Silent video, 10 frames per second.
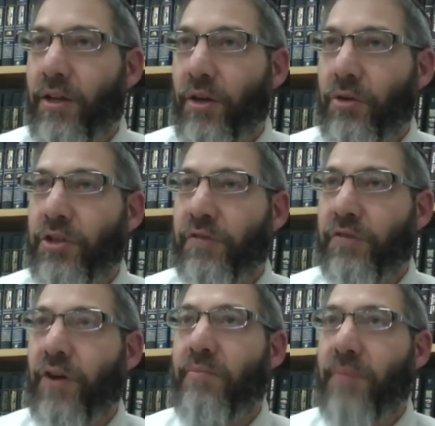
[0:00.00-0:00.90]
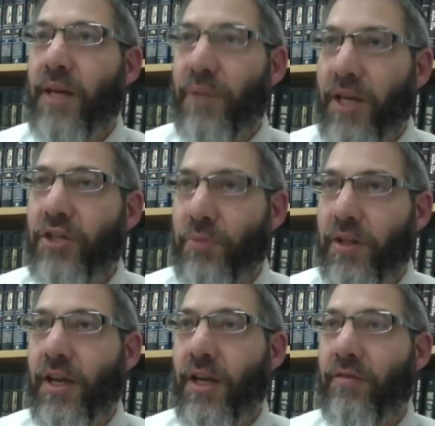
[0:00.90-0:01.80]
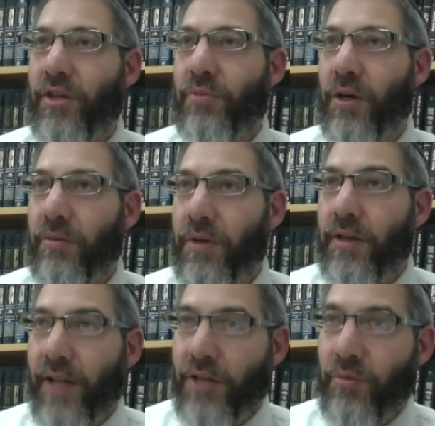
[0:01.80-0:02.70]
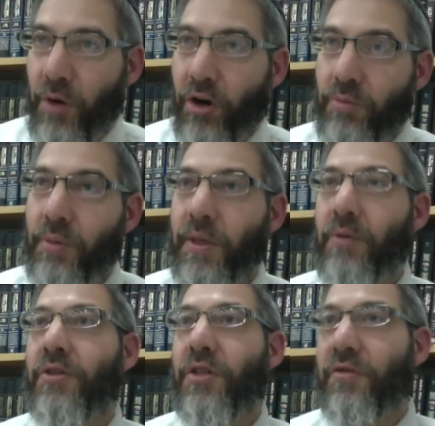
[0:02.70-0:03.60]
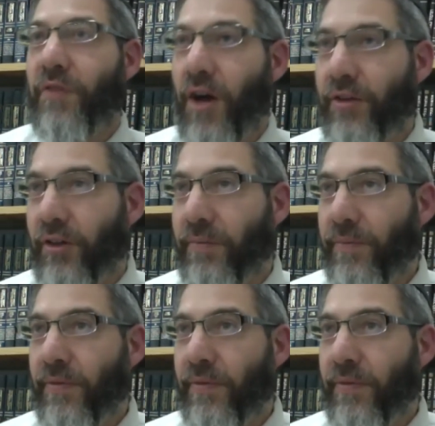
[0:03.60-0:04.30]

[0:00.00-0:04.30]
Yehoshaphat made peace with the king of Israel. That's remarkable because his father